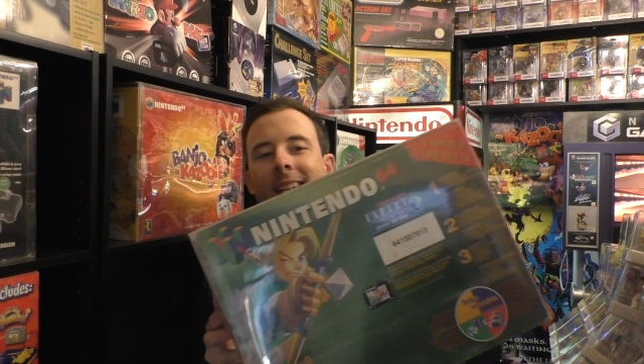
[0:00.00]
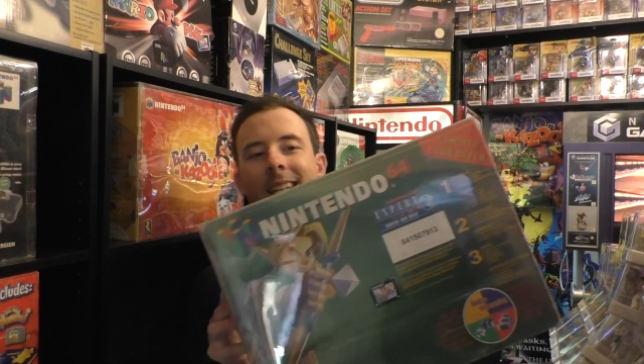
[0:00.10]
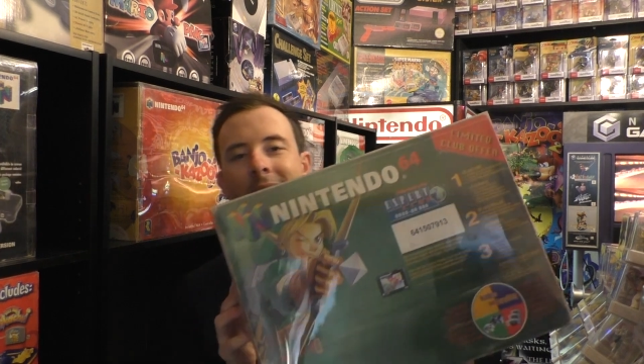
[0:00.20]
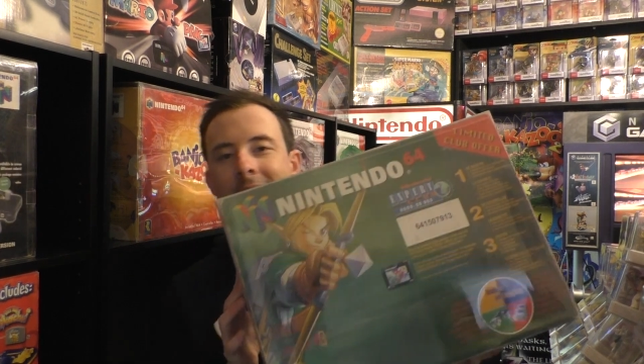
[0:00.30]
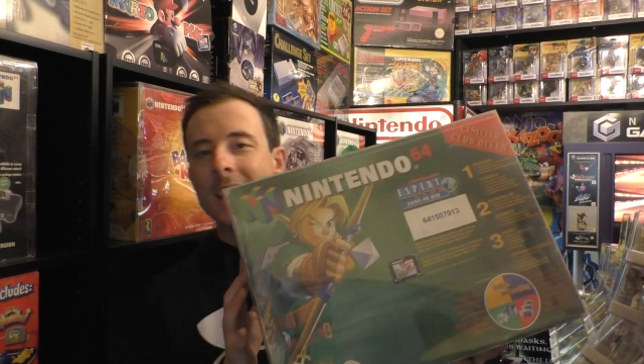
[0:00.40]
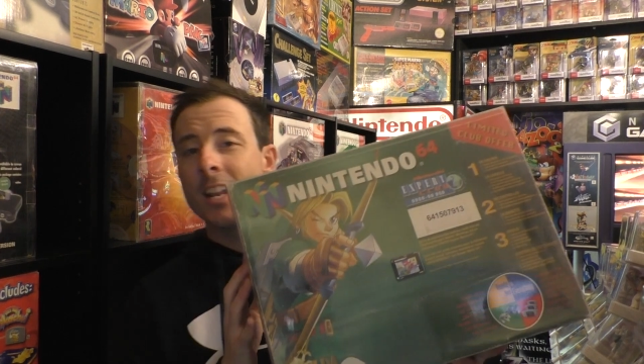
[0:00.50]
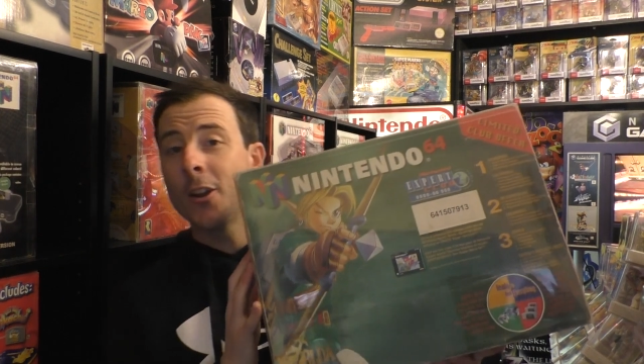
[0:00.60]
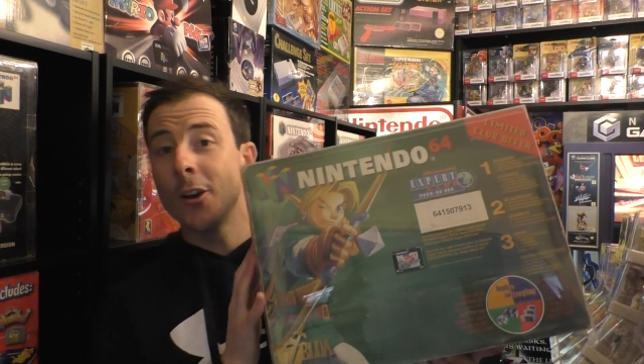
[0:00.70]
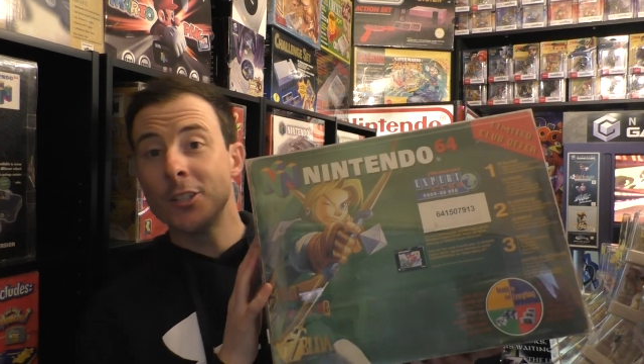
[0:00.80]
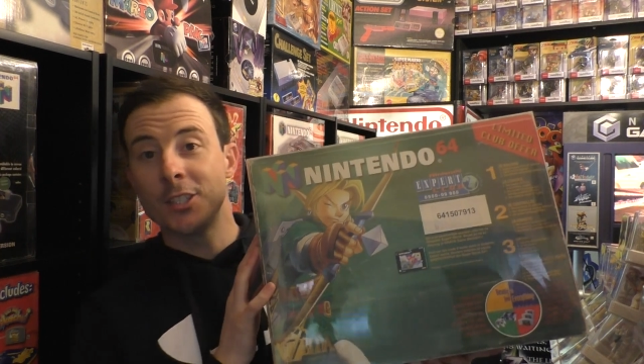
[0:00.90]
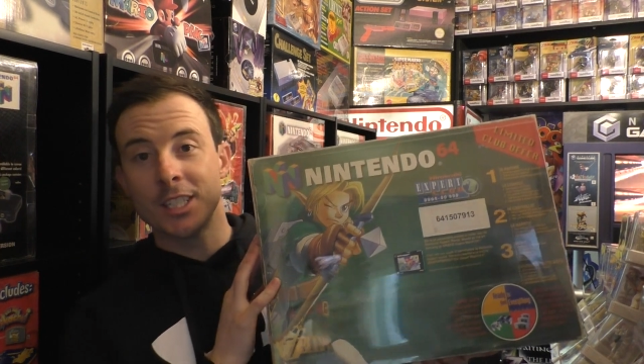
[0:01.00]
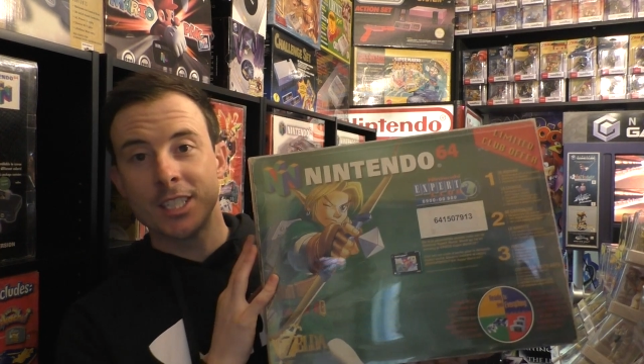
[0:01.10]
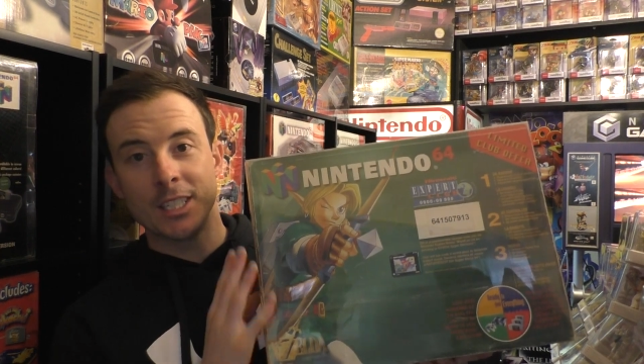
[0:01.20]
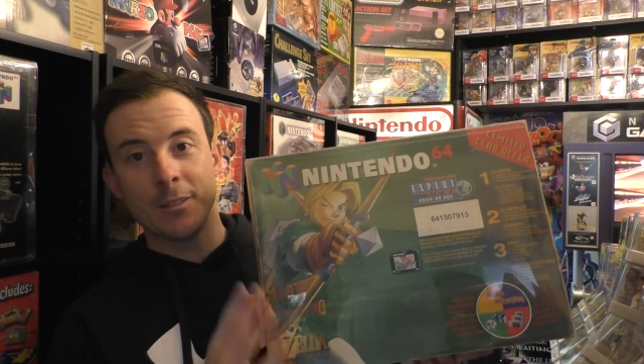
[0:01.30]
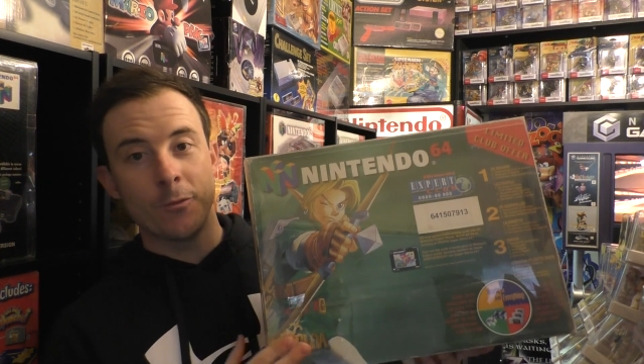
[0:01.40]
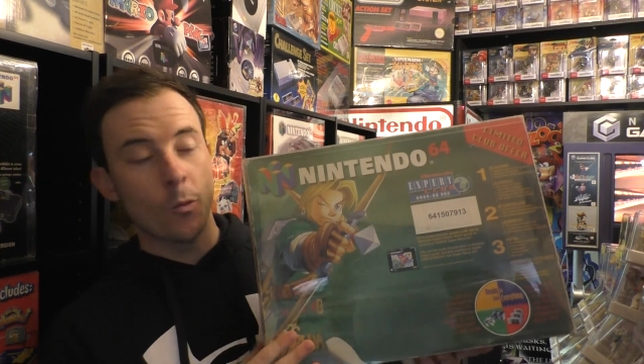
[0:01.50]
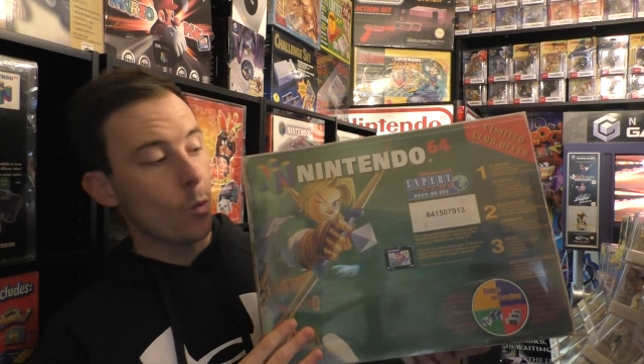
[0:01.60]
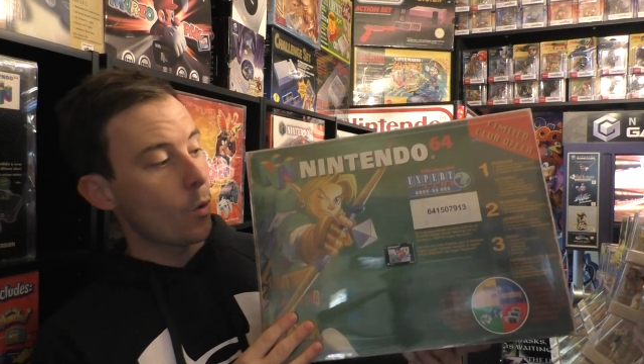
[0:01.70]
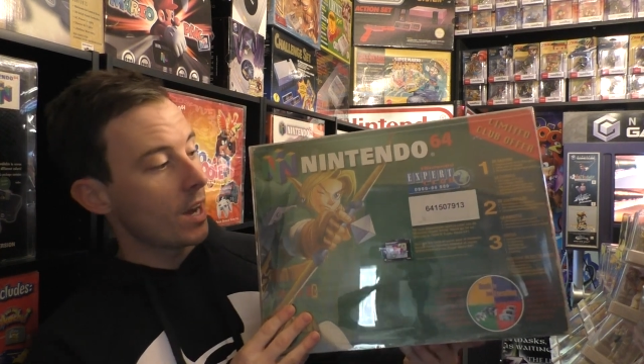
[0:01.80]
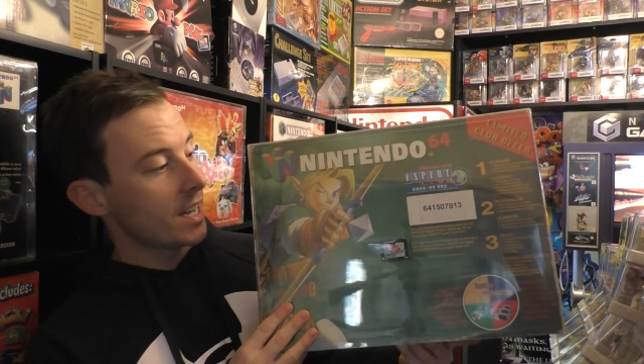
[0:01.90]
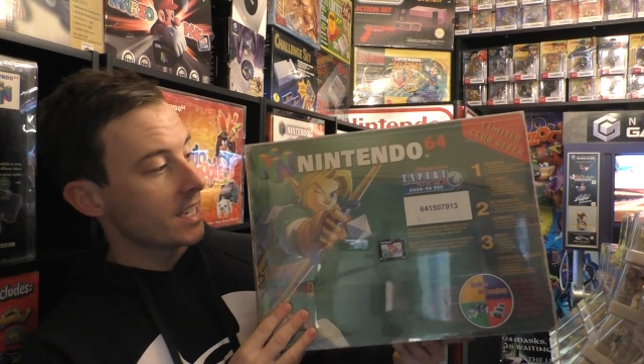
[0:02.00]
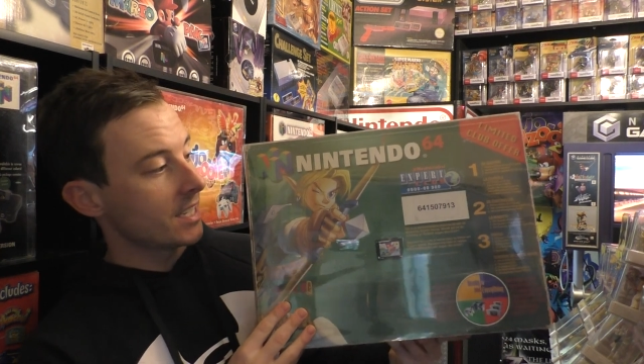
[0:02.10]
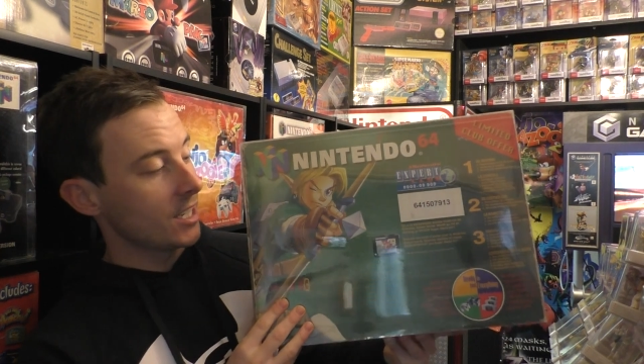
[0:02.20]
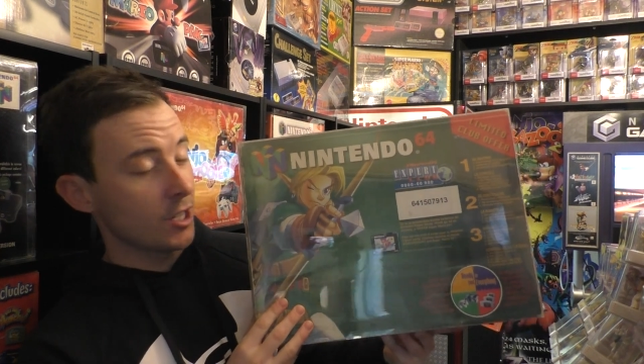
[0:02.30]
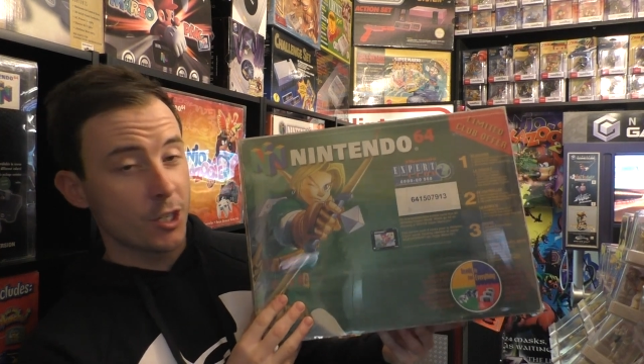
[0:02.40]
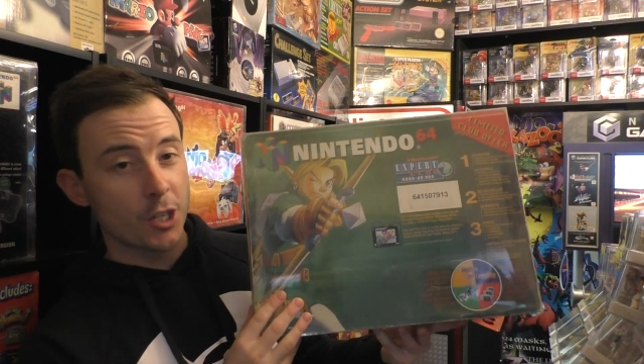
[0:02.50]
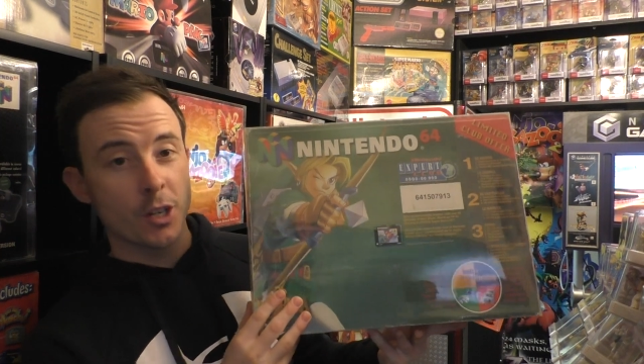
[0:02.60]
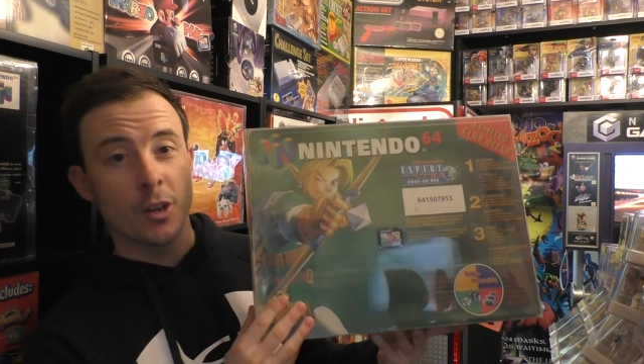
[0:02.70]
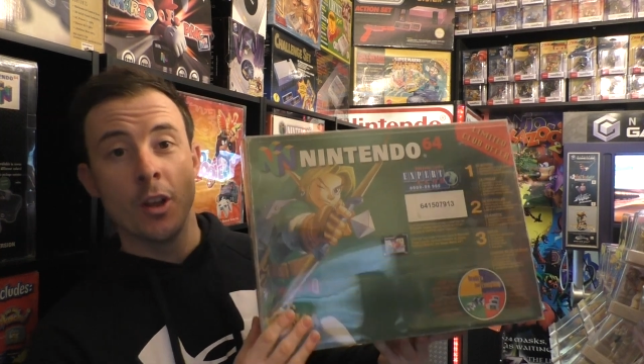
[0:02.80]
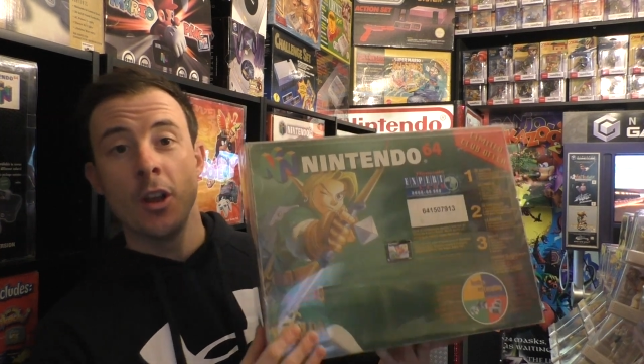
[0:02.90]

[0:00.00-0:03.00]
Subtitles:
Nintendo 64 edition.